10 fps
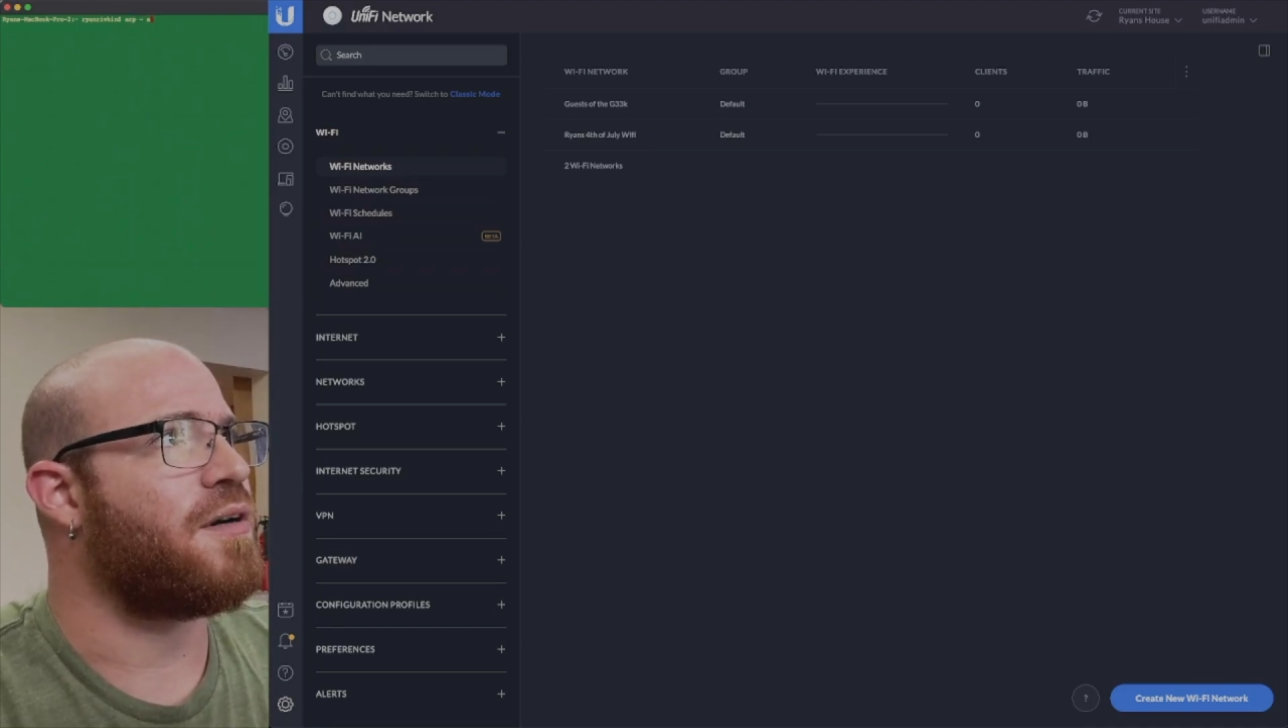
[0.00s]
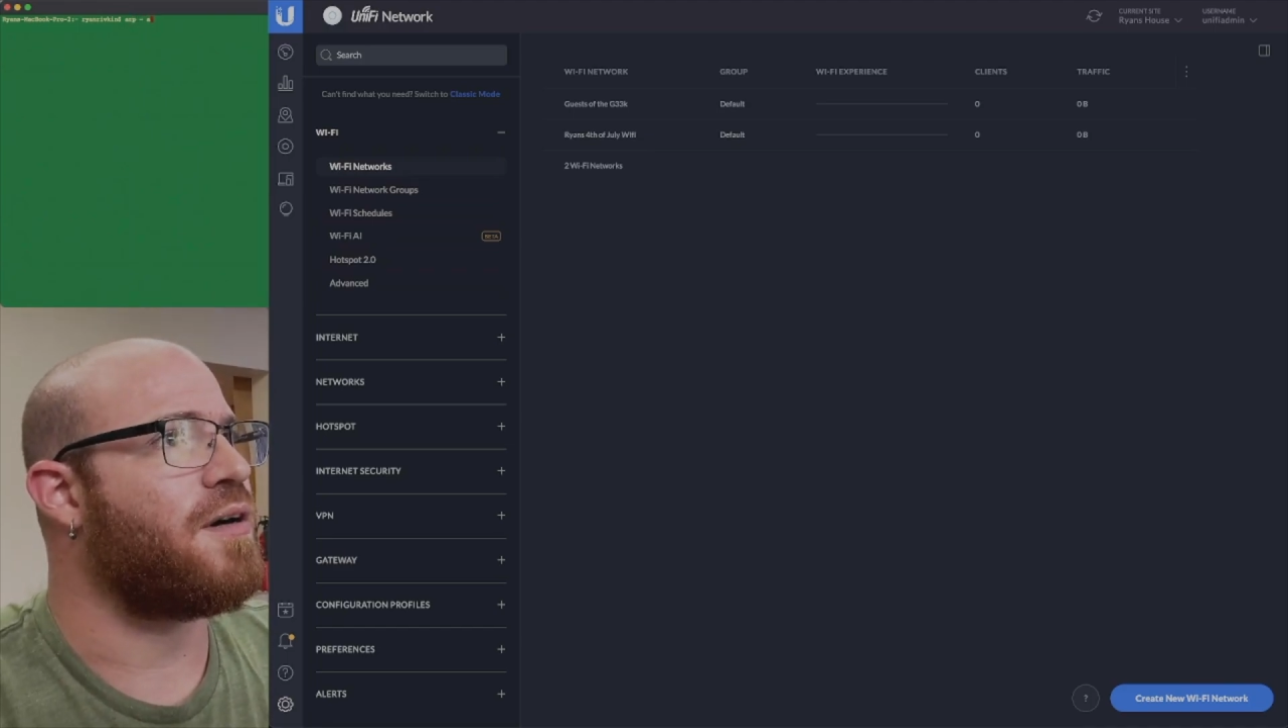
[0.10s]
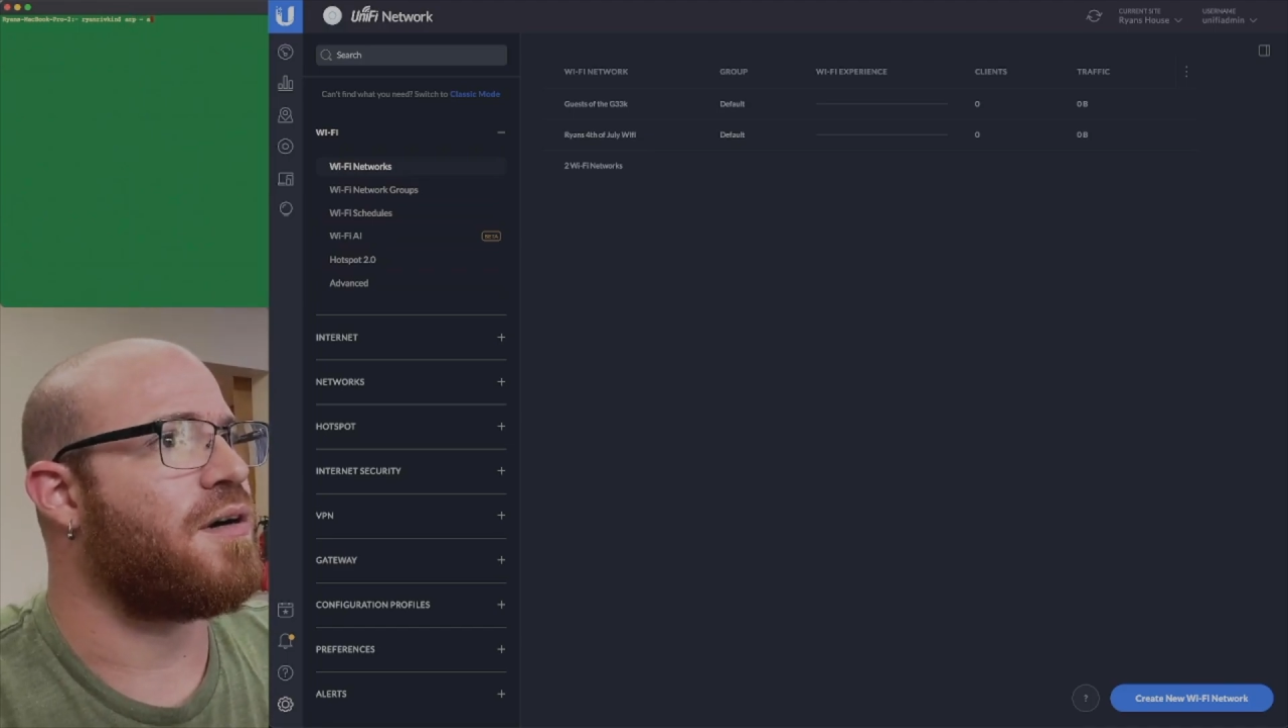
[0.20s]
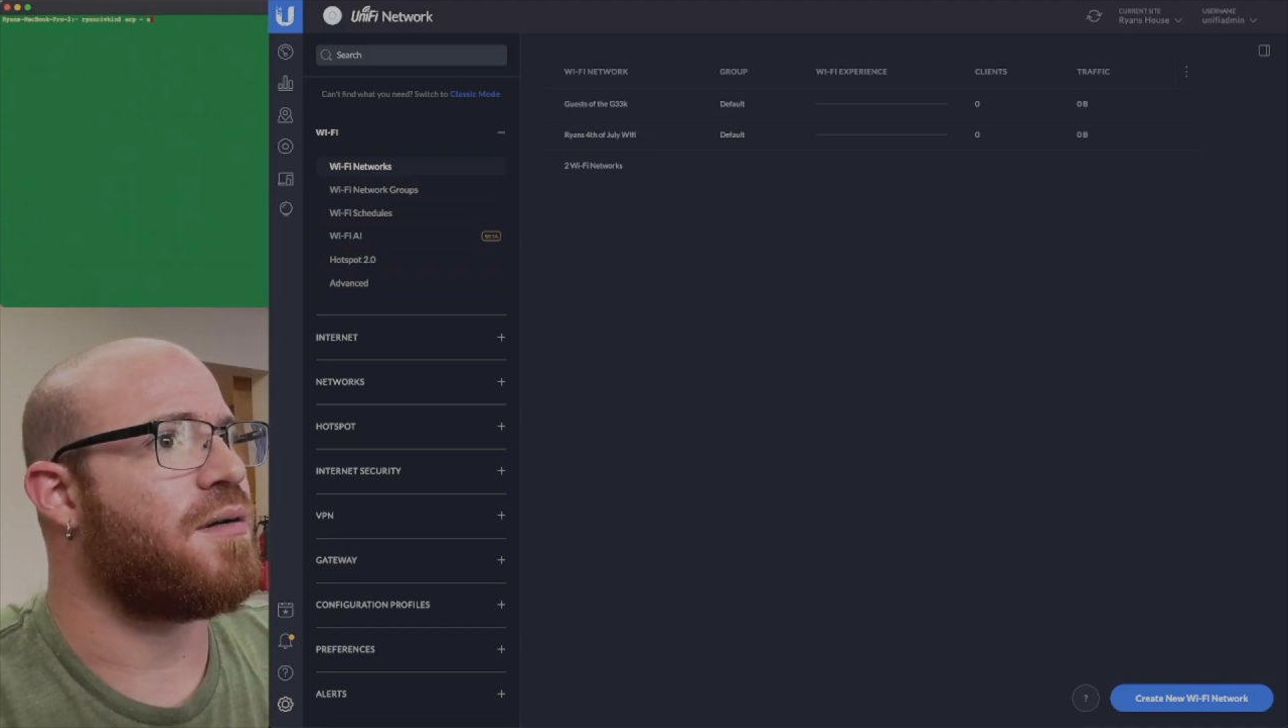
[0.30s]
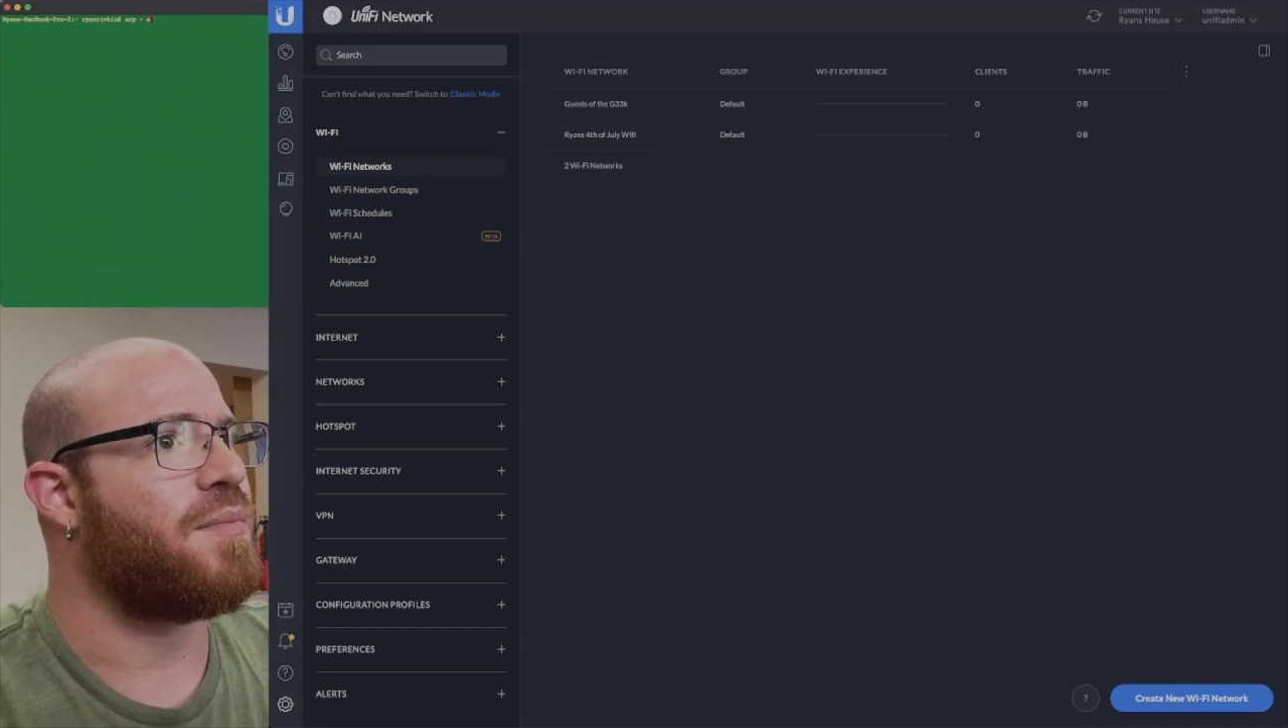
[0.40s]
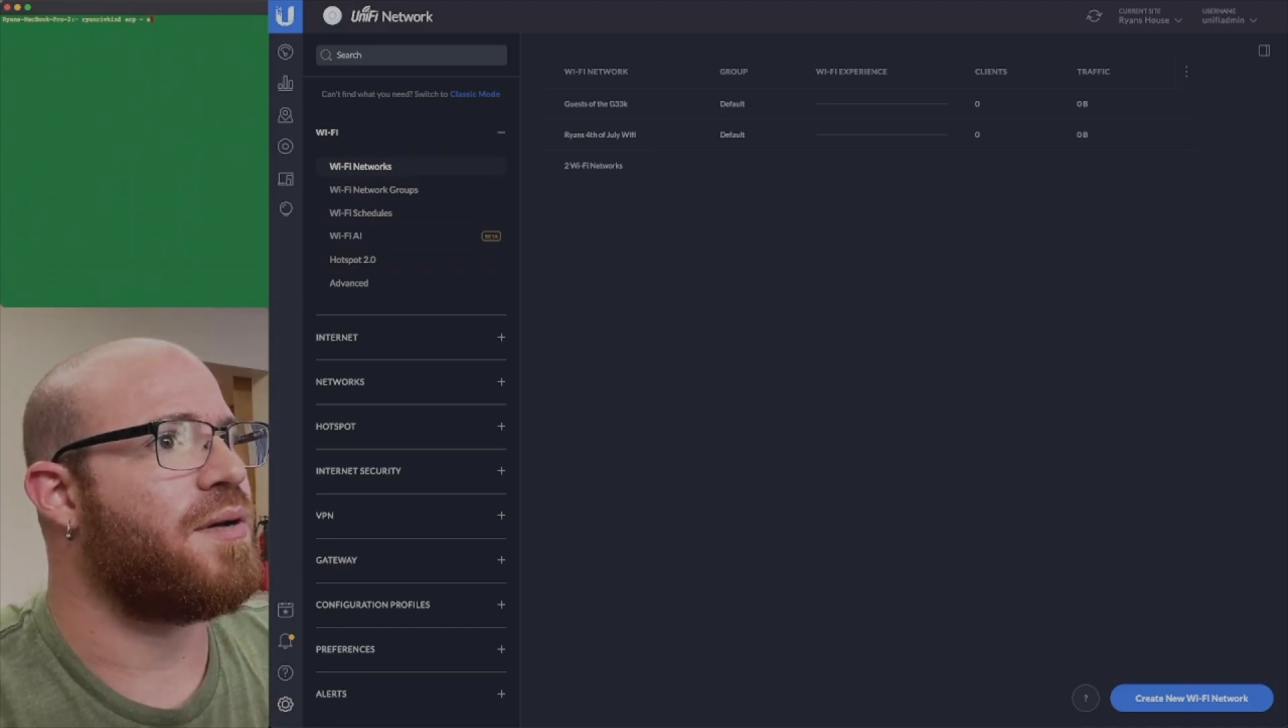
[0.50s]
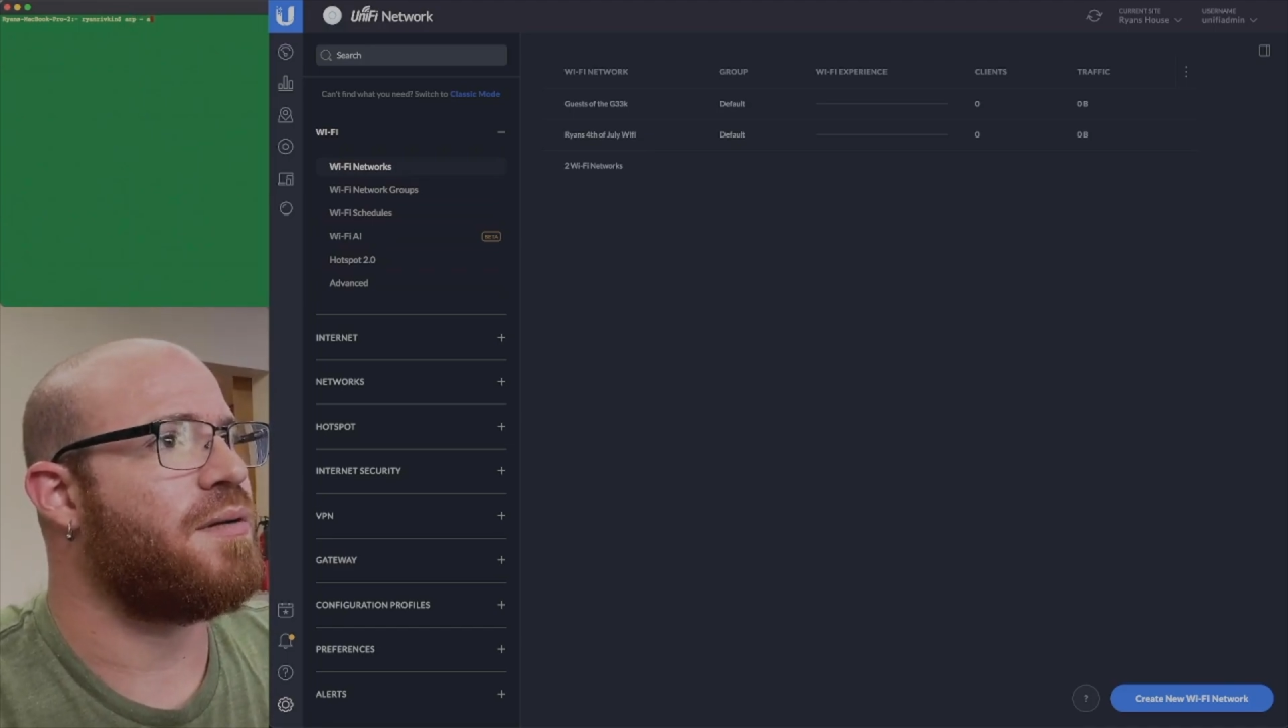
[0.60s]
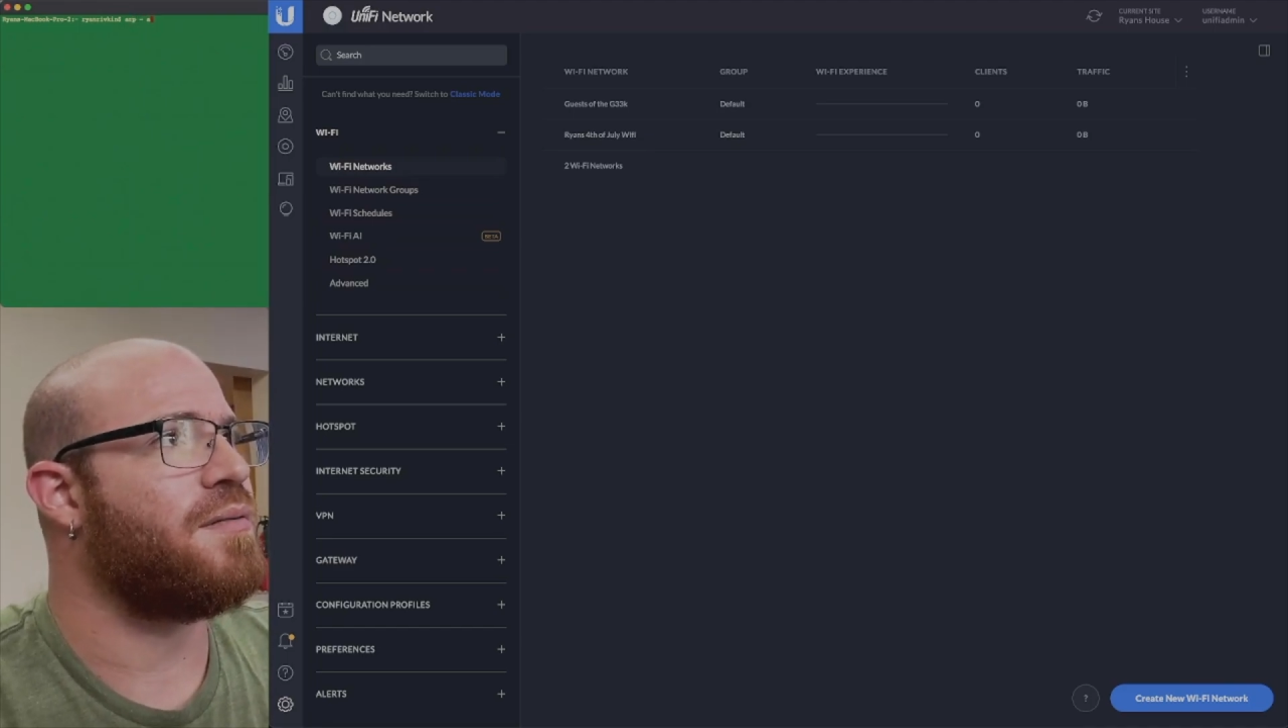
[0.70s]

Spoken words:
our ARP,